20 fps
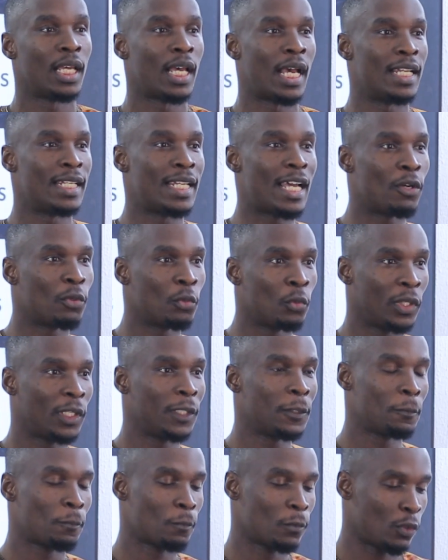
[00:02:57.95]
And that
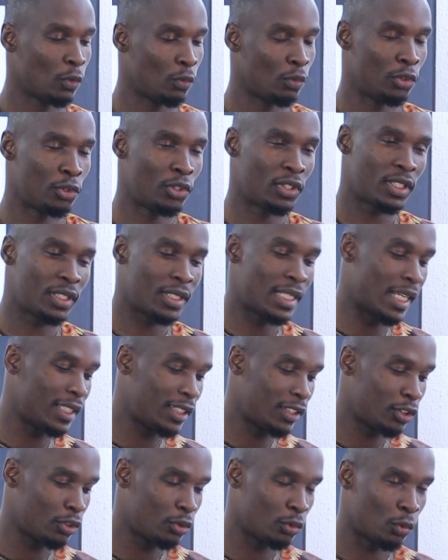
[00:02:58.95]
way, you notice
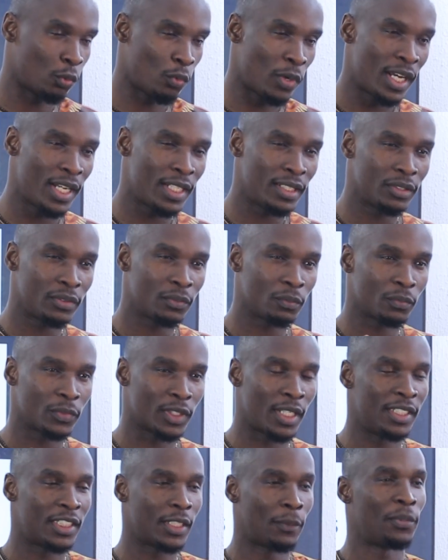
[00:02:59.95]
that when
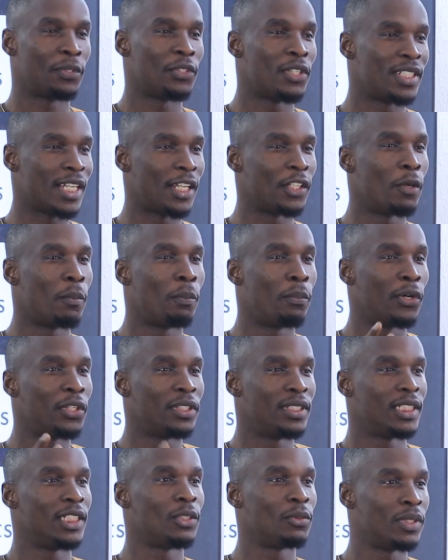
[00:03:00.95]
entrepreneurs are not
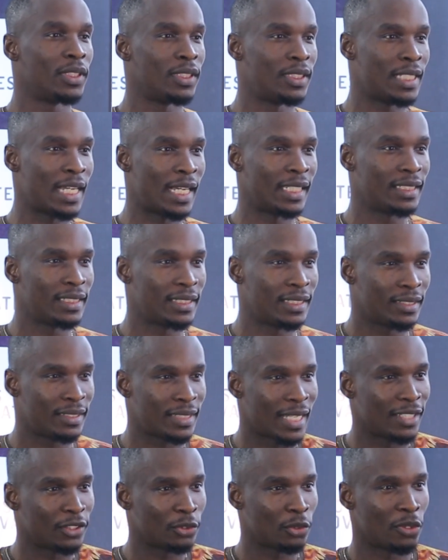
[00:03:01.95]
burdened with that
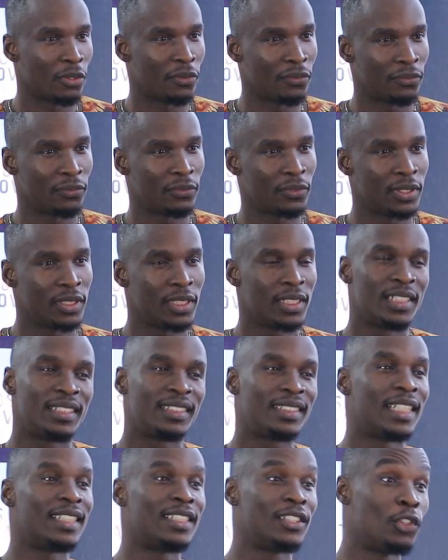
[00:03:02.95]
task of
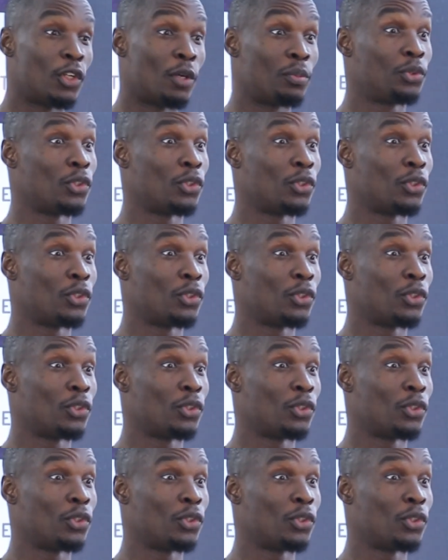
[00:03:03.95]
setting up